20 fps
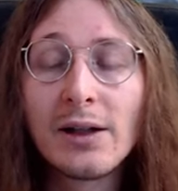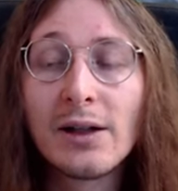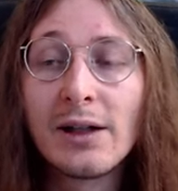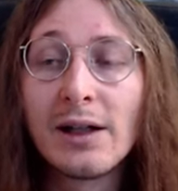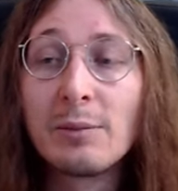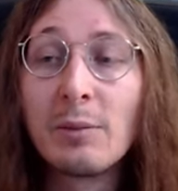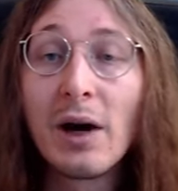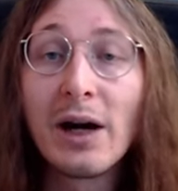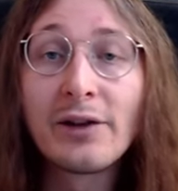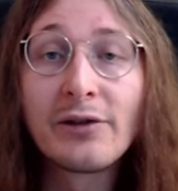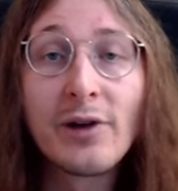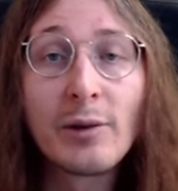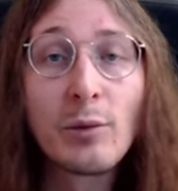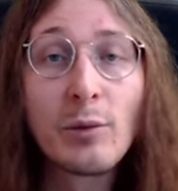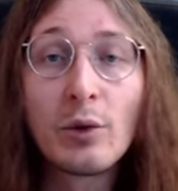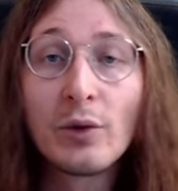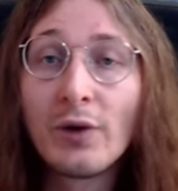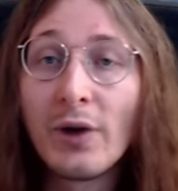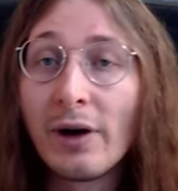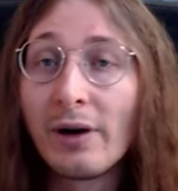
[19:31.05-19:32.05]
It might
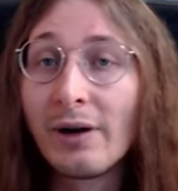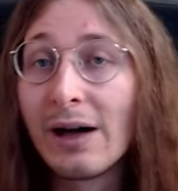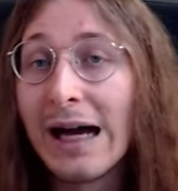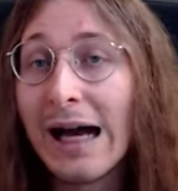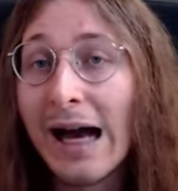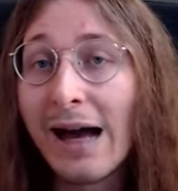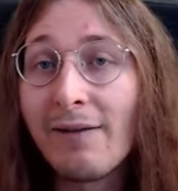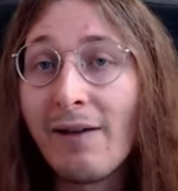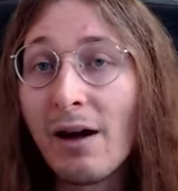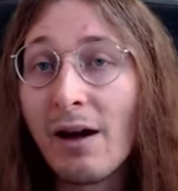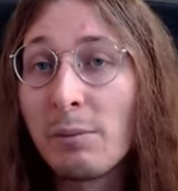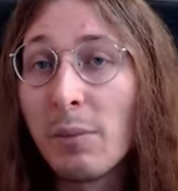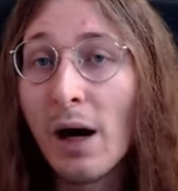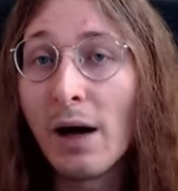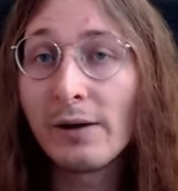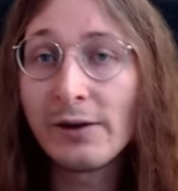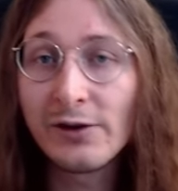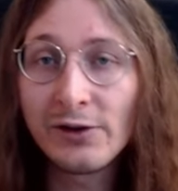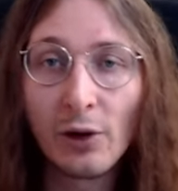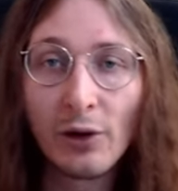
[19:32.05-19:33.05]
remove their attack
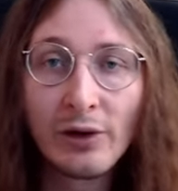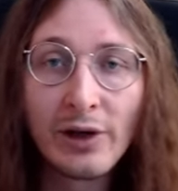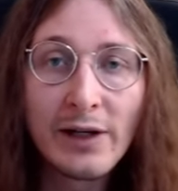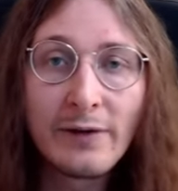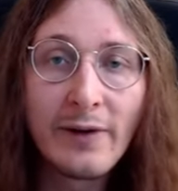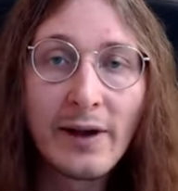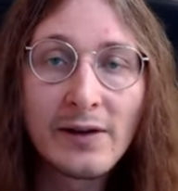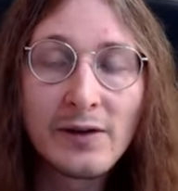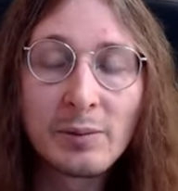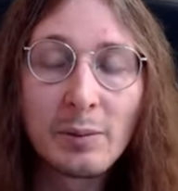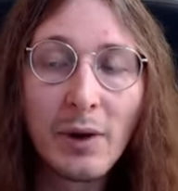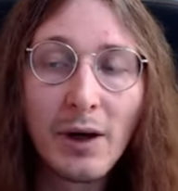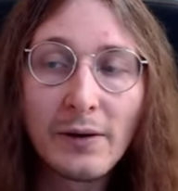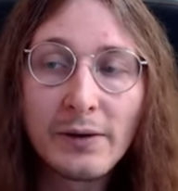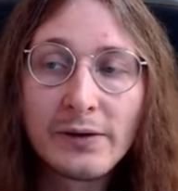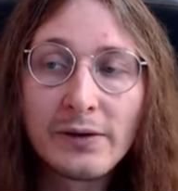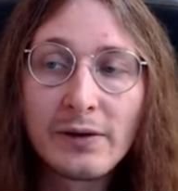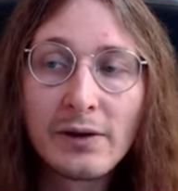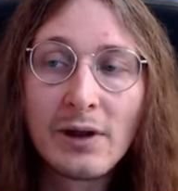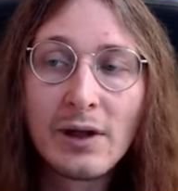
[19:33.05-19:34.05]
buffs or defense
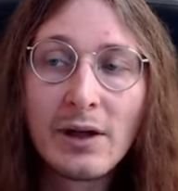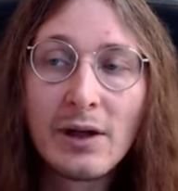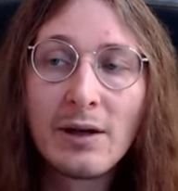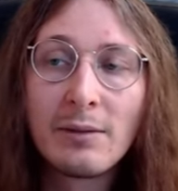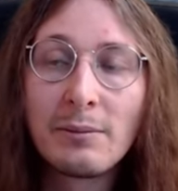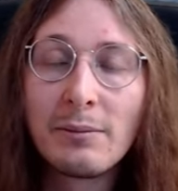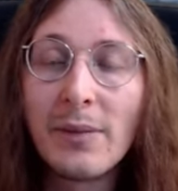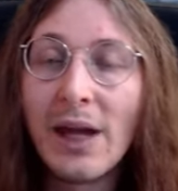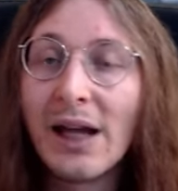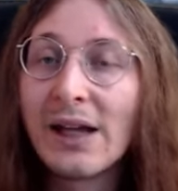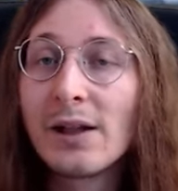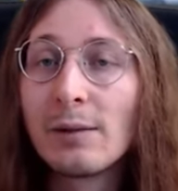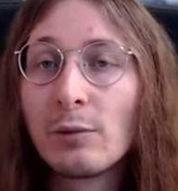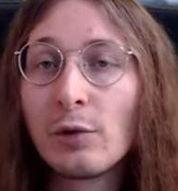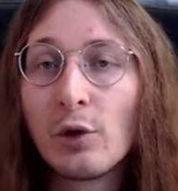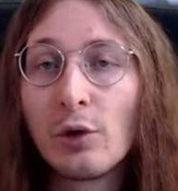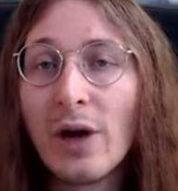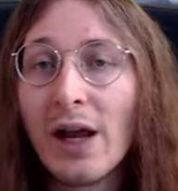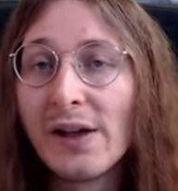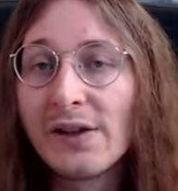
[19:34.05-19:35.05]
buffs, make them
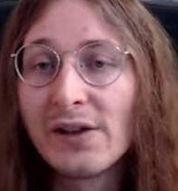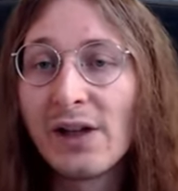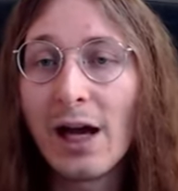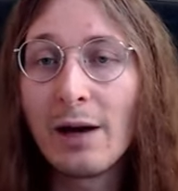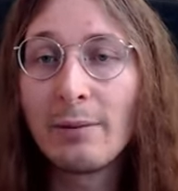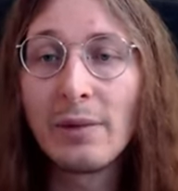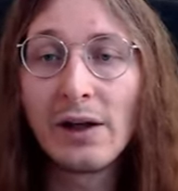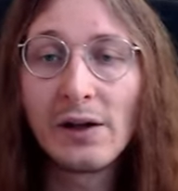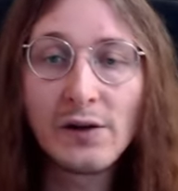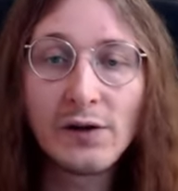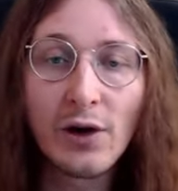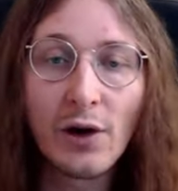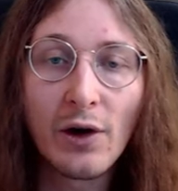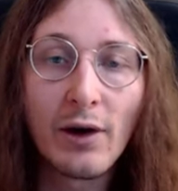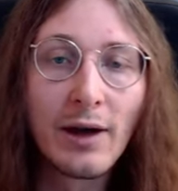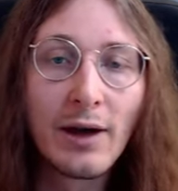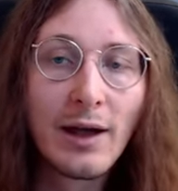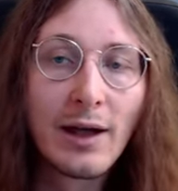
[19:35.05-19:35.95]
do less damage or